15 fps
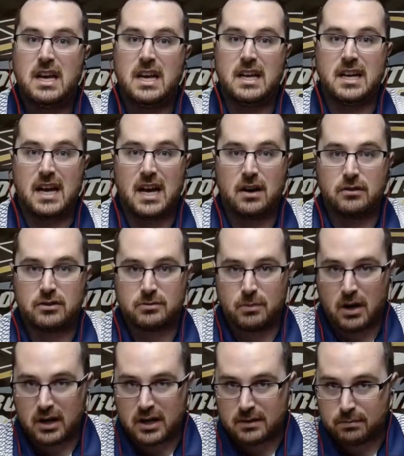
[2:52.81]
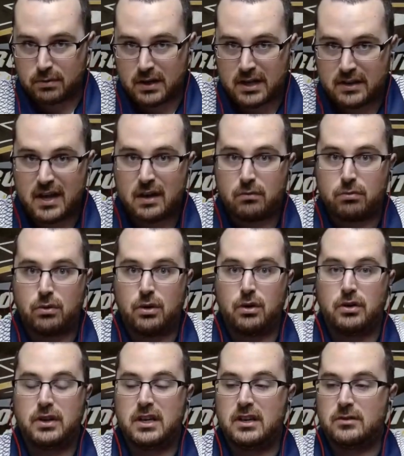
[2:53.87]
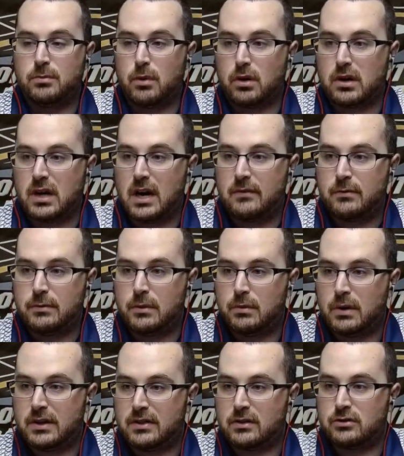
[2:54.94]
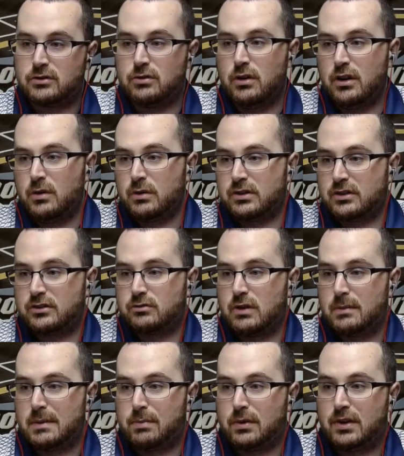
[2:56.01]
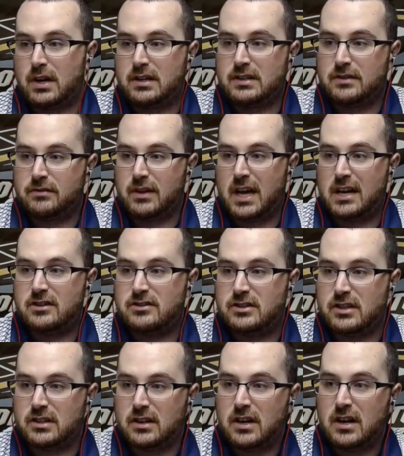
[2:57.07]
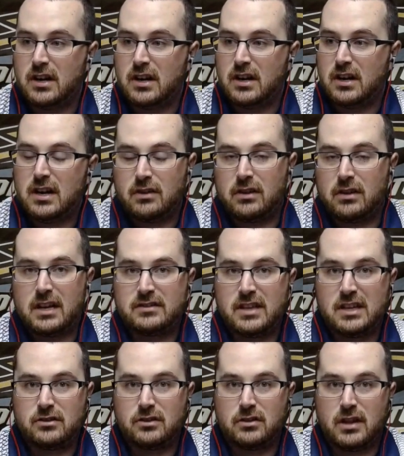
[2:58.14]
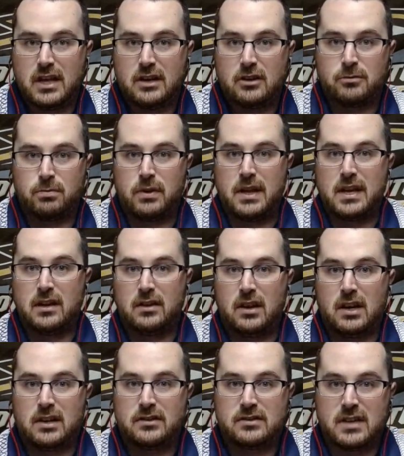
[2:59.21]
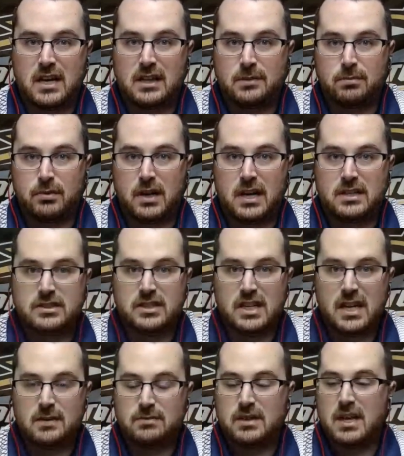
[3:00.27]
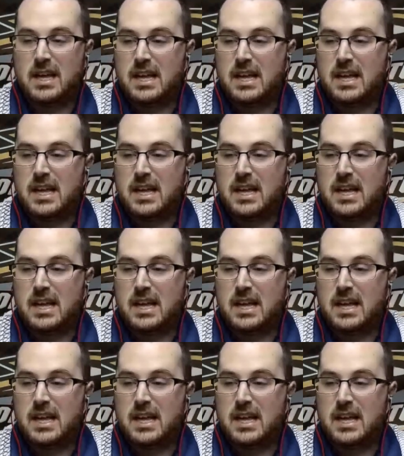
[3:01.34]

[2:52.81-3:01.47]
and now Smart can play that role he's more comfortable with. Now, Schroder was extremely productive last year for the Los Angeles Lakers, playing alongside LeBron James